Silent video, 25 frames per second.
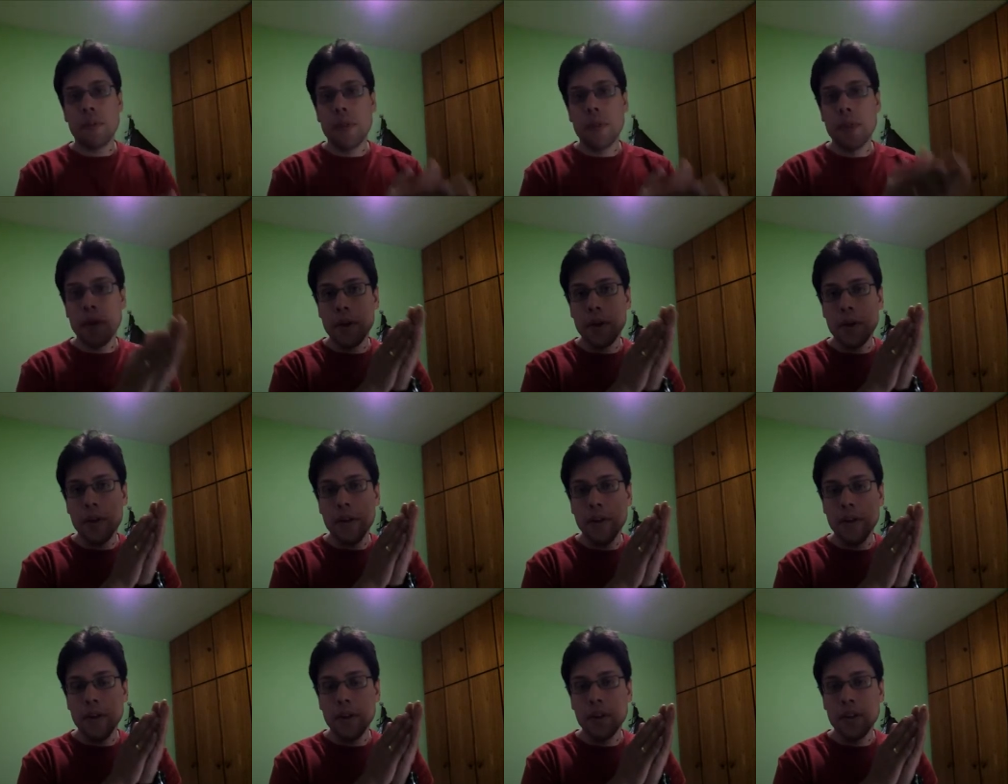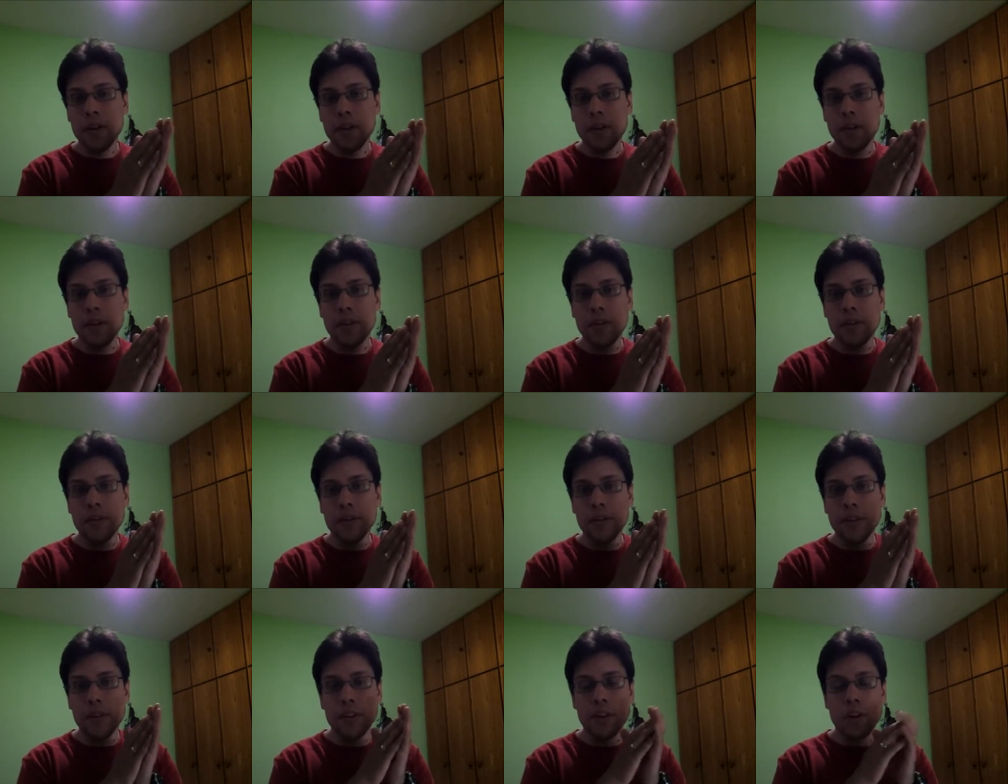The
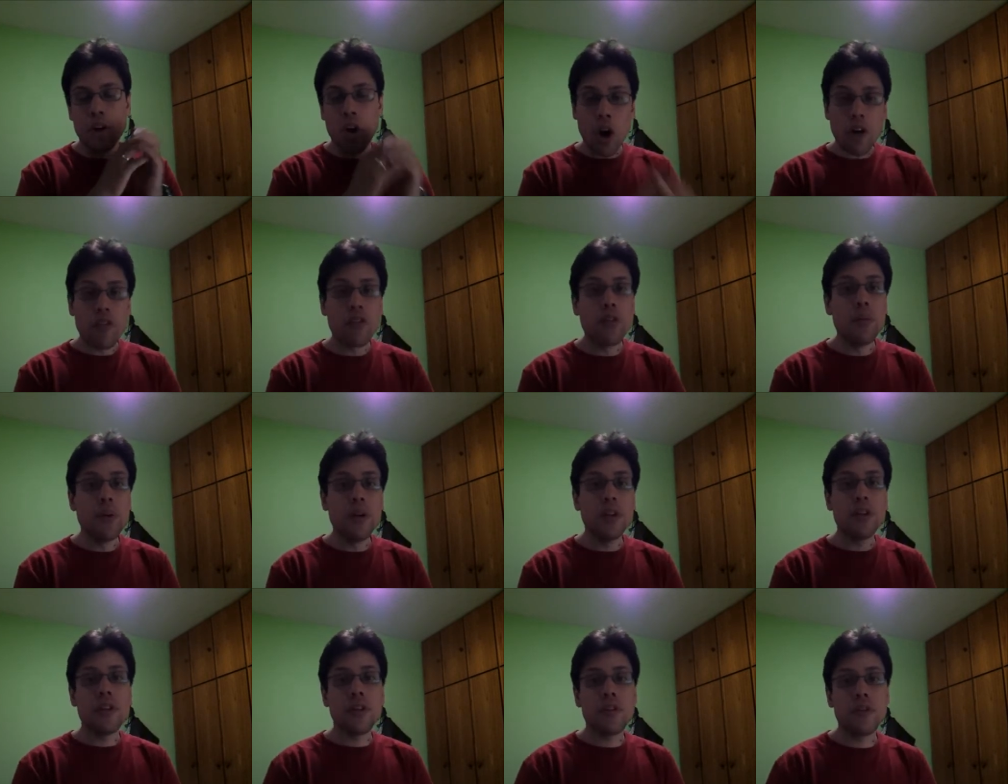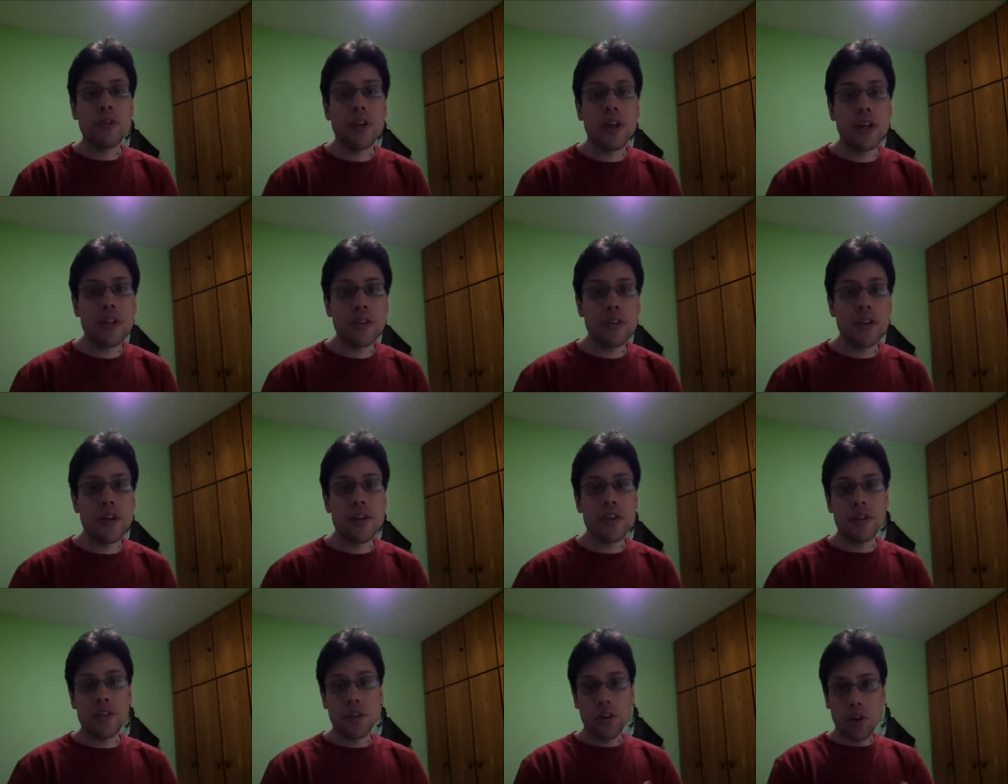the government of United
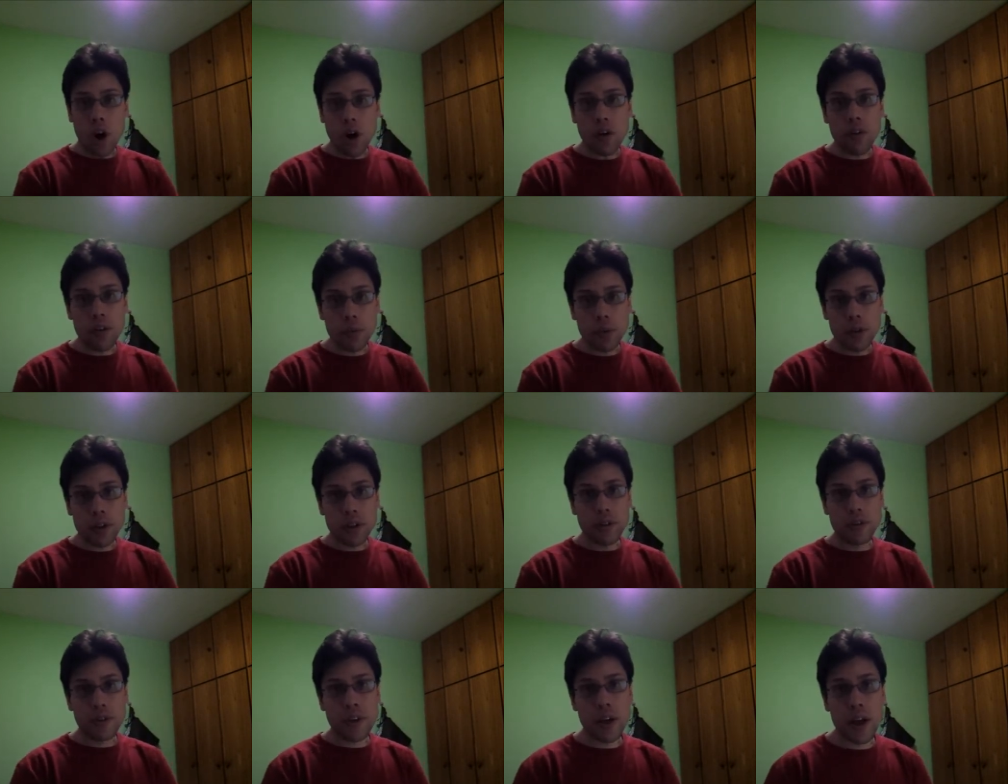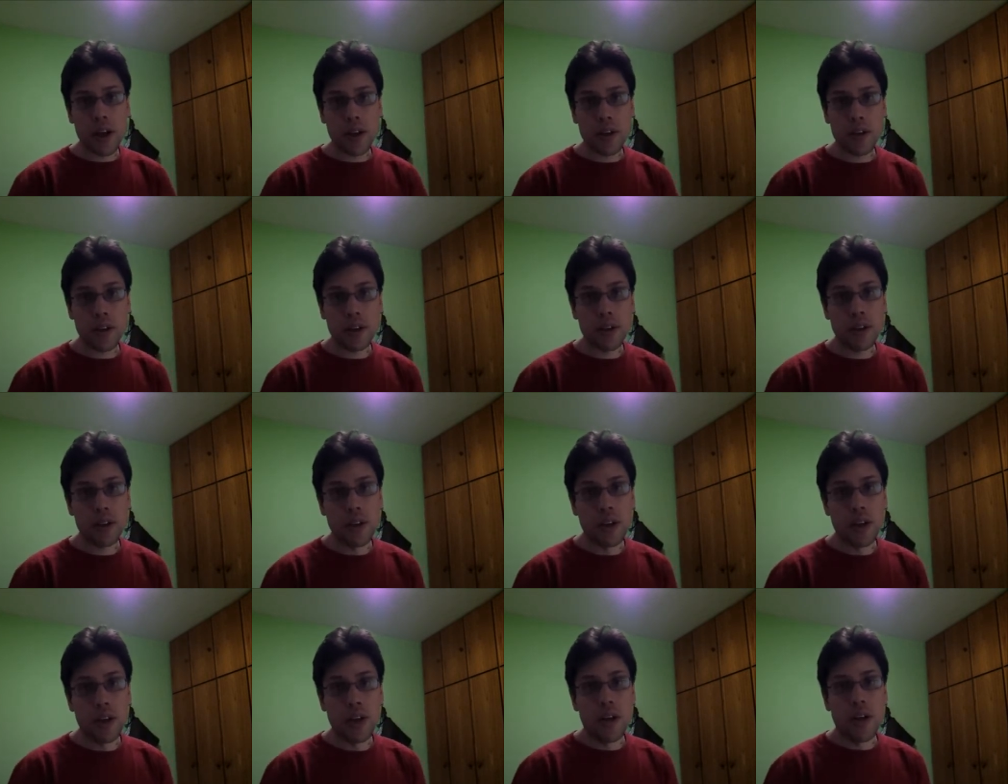States, the government of
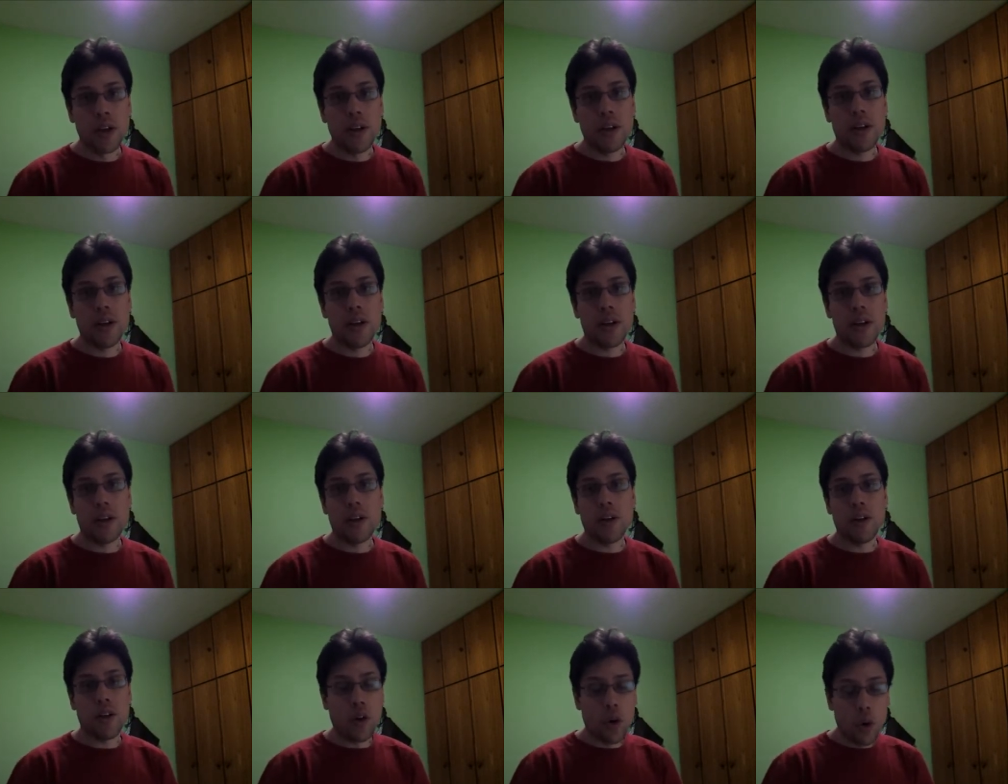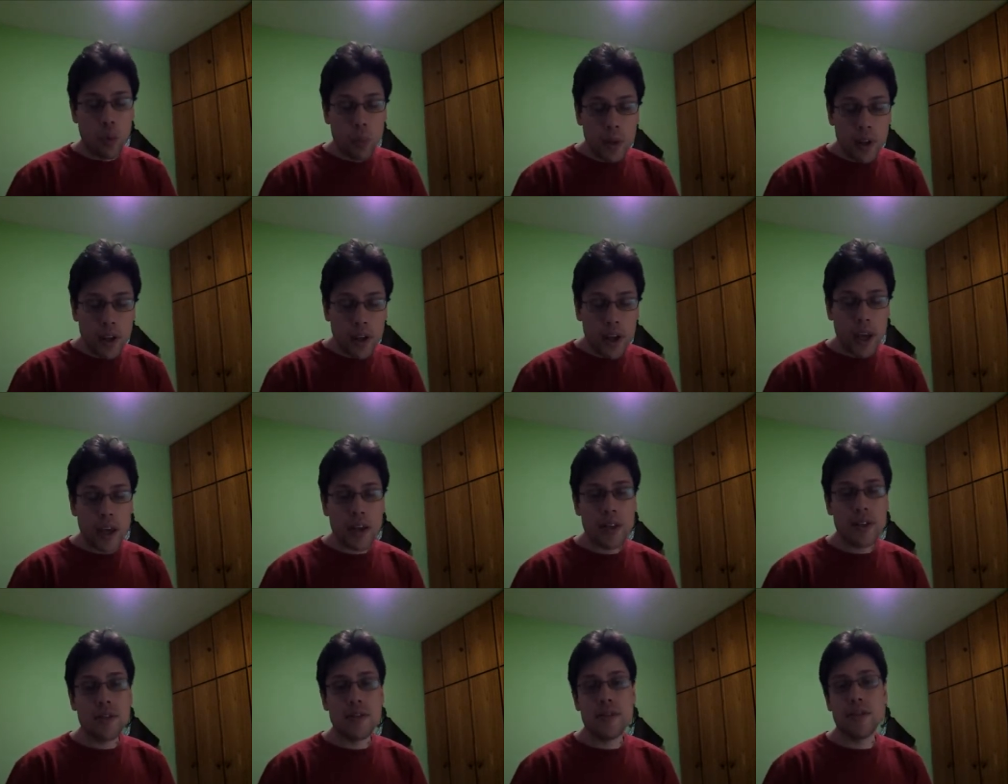Canada, uh,
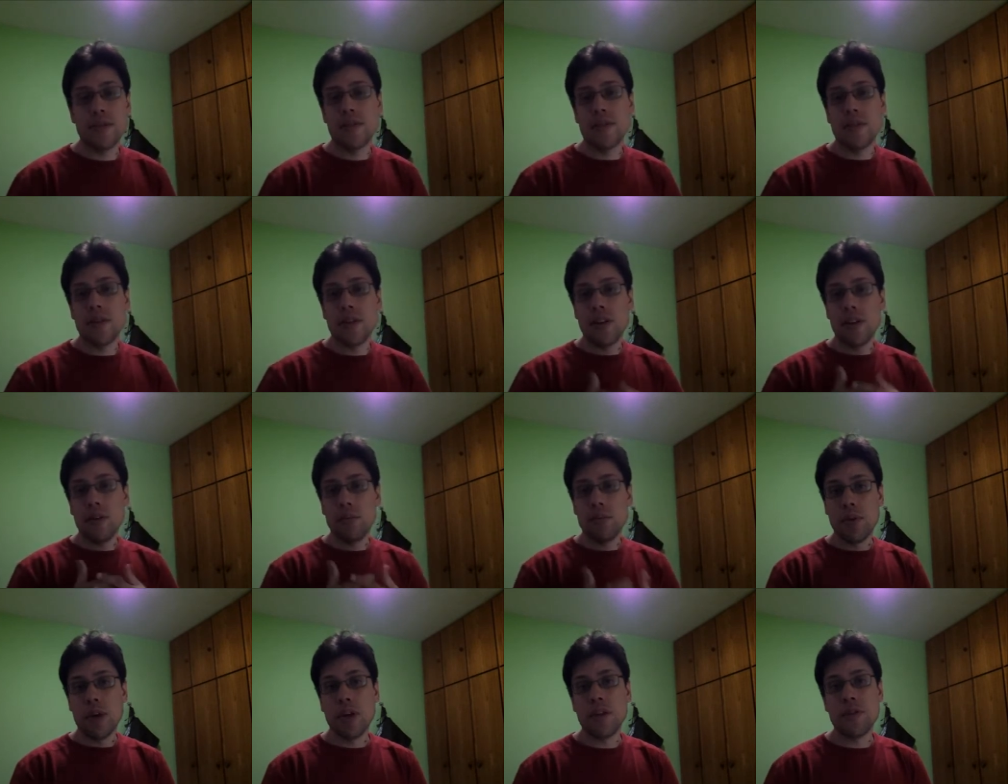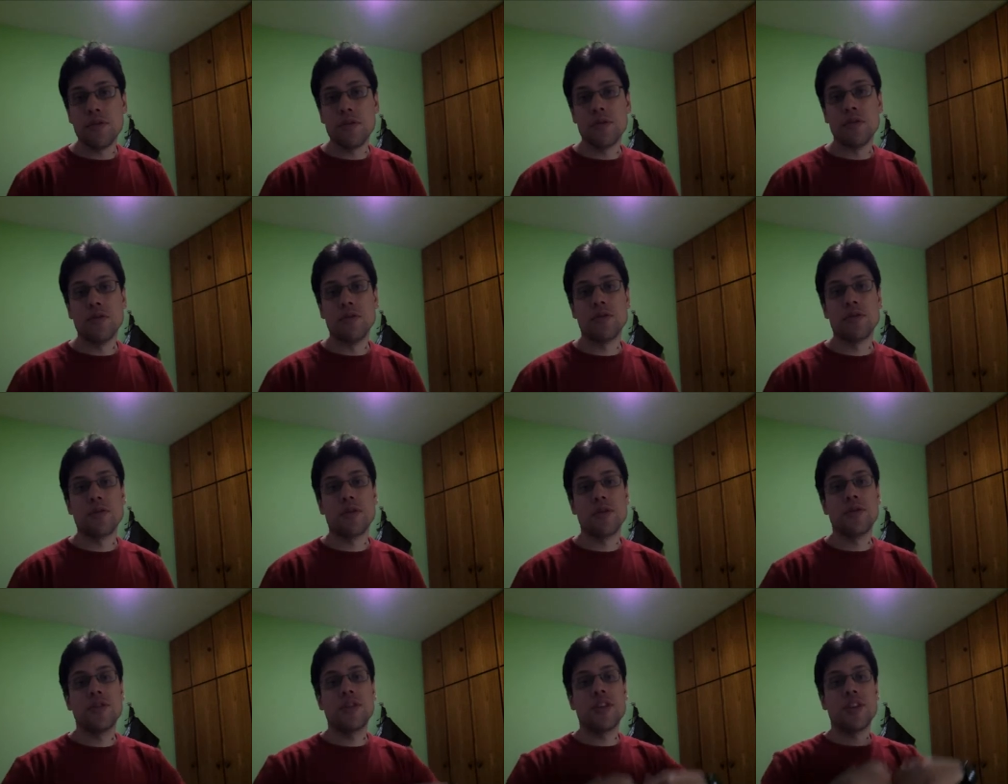obligates and makes you do
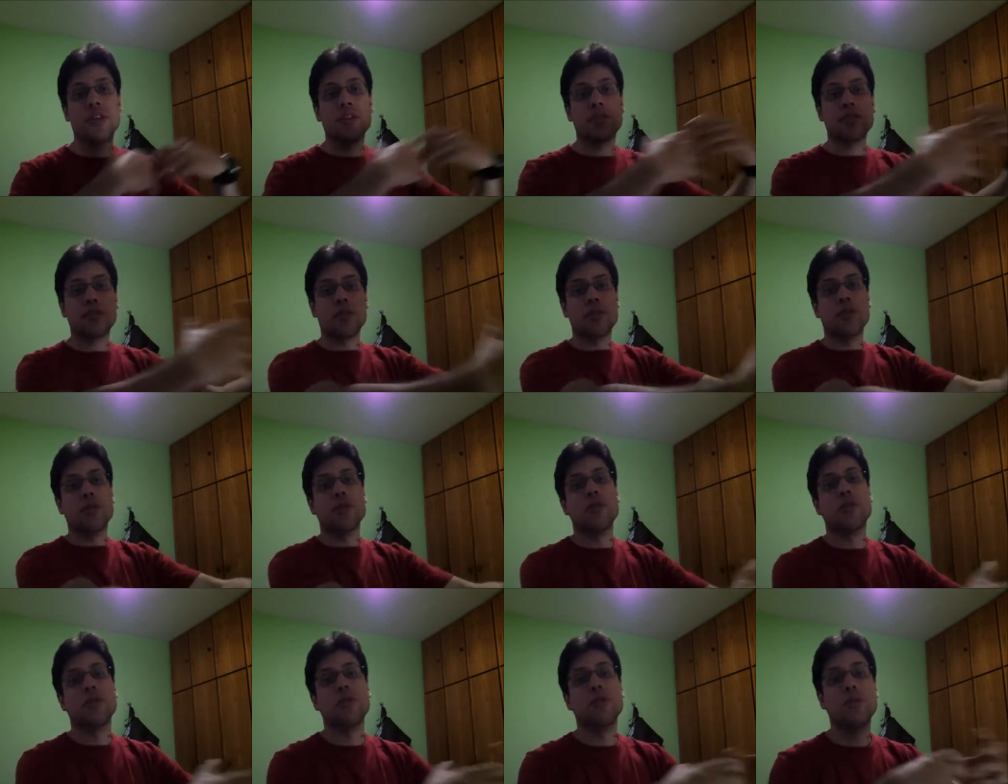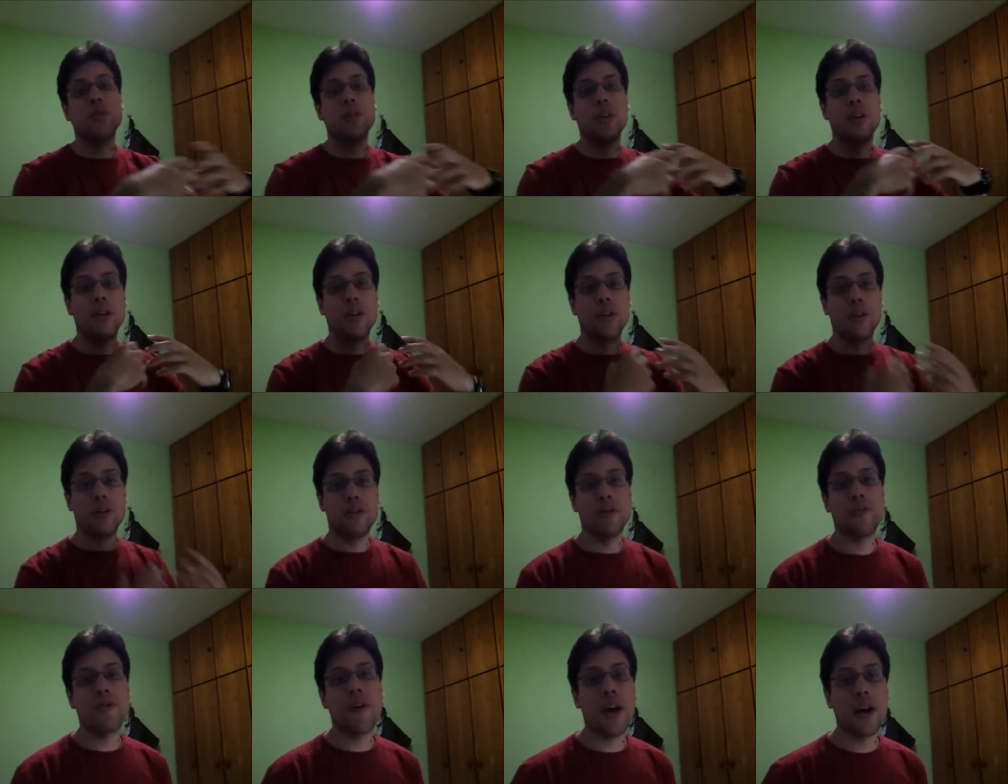so. It's external
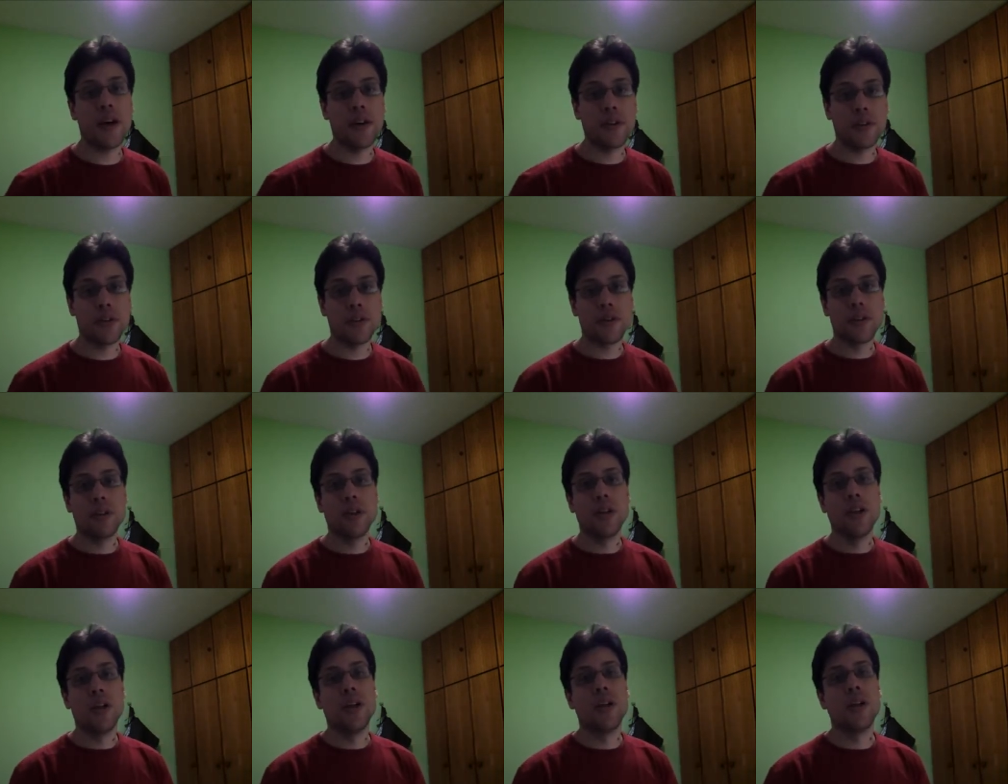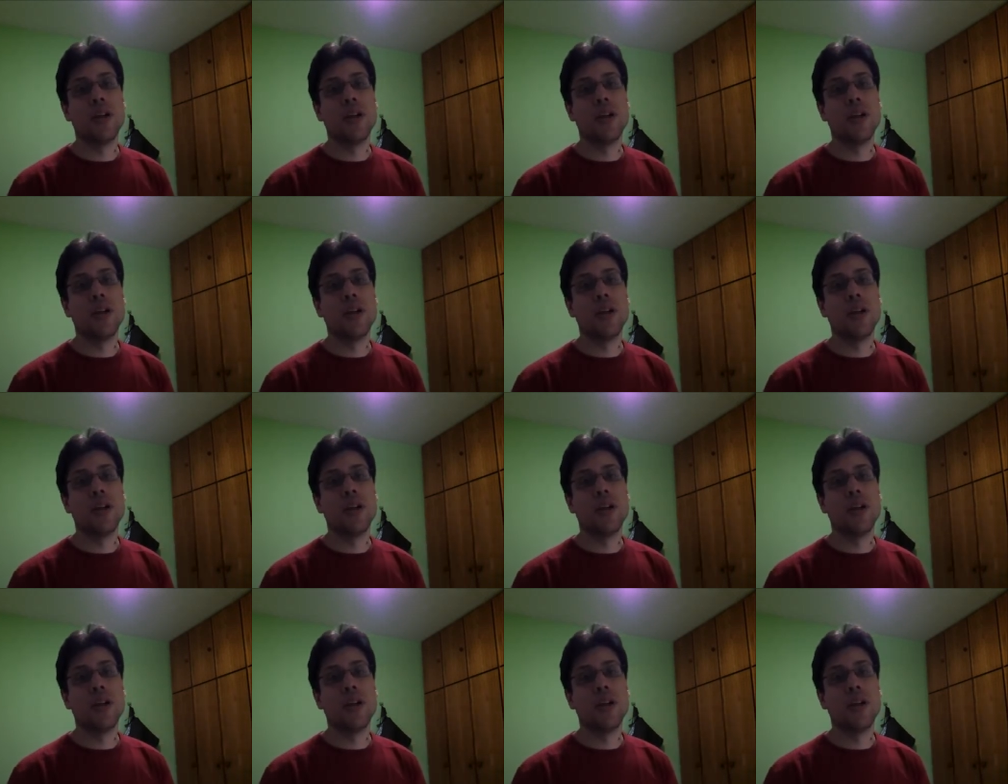factor.